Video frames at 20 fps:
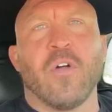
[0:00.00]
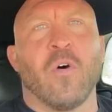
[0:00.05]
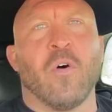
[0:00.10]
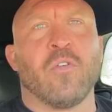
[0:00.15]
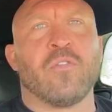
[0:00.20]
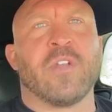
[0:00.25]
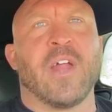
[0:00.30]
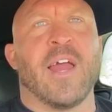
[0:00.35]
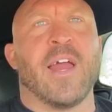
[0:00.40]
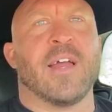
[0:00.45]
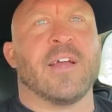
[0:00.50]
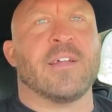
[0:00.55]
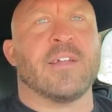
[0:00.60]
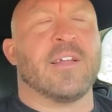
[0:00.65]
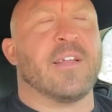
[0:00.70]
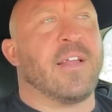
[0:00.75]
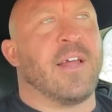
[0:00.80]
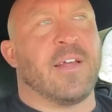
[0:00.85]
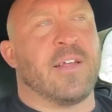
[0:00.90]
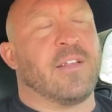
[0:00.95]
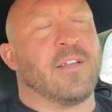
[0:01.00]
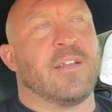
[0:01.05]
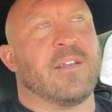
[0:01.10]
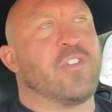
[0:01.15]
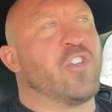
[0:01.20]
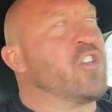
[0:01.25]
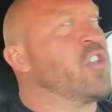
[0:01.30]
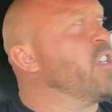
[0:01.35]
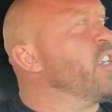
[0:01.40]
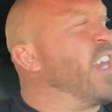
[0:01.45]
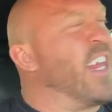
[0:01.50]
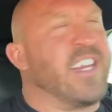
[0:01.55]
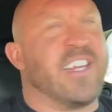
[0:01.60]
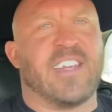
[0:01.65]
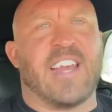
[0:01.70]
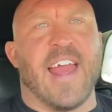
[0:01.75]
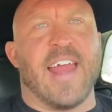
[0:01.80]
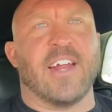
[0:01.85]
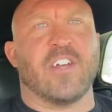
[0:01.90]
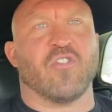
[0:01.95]
a whole day, like, just to
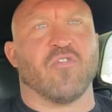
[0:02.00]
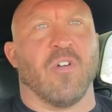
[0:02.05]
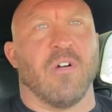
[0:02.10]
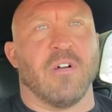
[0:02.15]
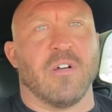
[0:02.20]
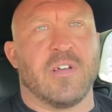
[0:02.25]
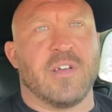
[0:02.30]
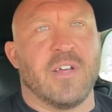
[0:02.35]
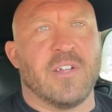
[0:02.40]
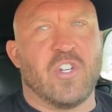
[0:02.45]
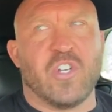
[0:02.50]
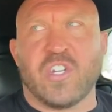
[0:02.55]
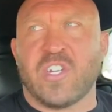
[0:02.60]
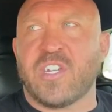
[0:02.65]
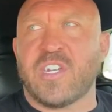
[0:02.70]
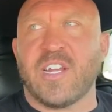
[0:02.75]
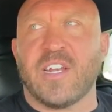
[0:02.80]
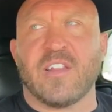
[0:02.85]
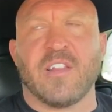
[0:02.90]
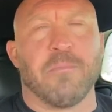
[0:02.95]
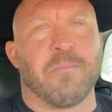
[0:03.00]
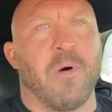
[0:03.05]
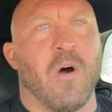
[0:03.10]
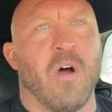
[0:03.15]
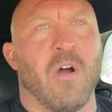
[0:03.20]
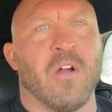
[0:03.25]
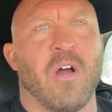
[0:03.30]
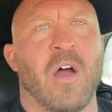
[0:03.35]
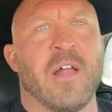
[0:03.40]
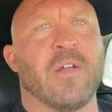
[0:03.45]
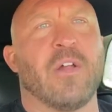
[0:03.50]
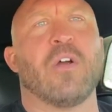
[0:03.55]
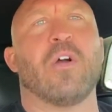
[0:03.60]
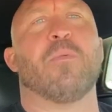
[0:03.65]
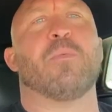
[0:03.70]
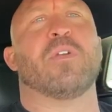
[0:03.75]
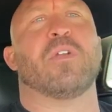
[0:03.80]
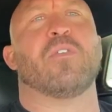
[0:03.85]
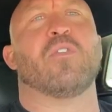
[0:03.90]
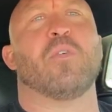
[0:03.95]
get day drunk and just sit at the bar, I
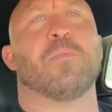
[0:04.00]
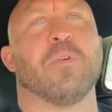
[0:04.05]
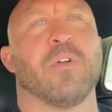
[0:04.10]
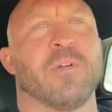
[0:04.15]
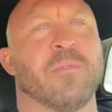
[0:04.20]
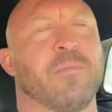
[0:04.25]
would Uber